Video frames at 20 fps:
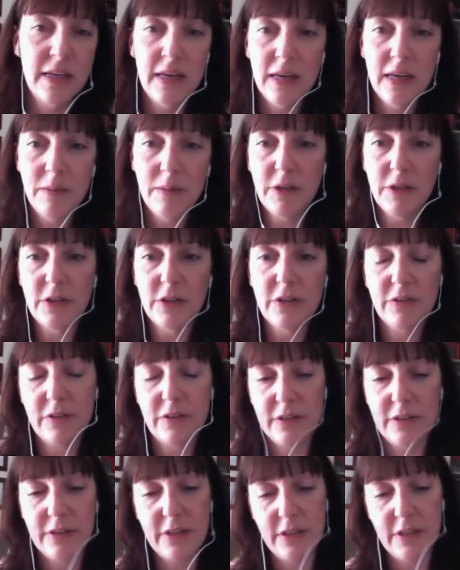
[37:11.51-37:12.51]
I mean,
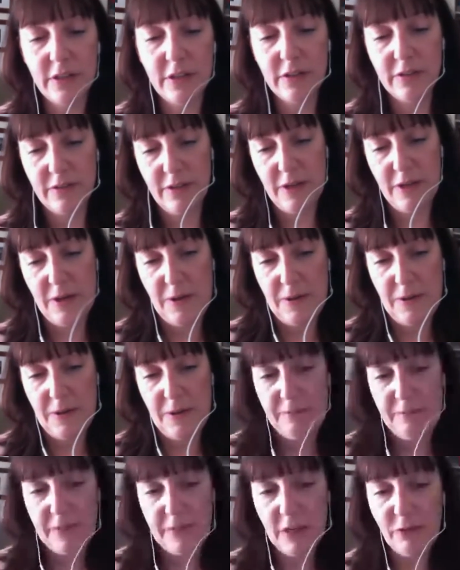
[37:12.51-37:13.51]

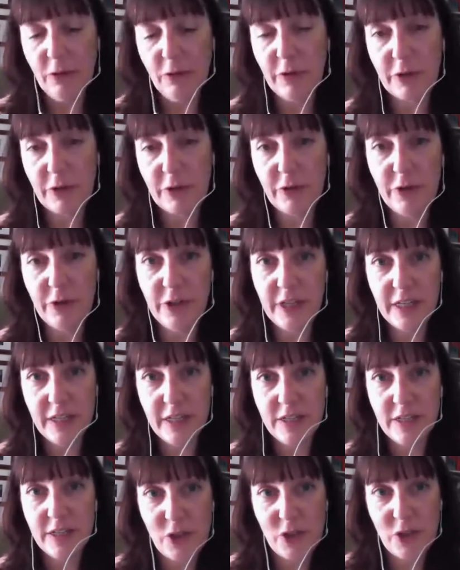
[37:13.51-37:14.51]
if you're recruiting in
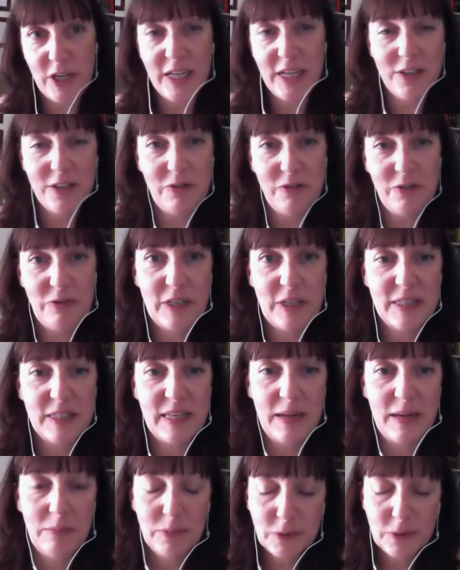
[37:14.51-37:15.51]
Australia, for
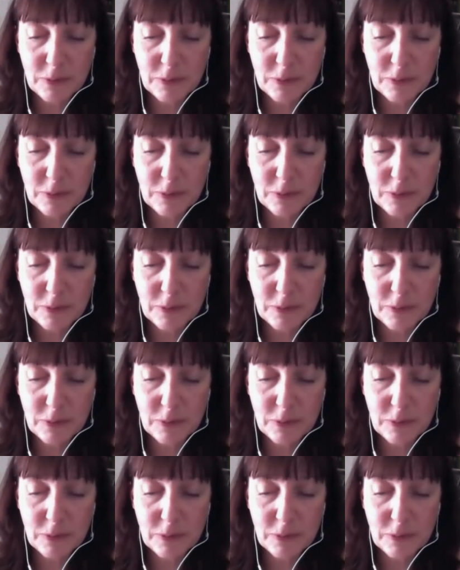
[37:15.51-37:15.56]
example,